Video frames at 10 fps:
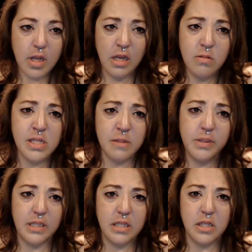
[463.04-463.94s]
It was the
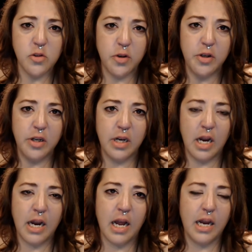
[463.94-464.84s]
bleeding disorder.
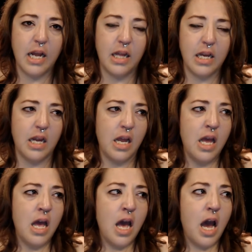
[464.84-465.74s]
And
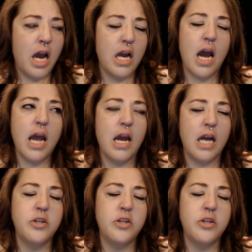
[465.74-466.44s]
I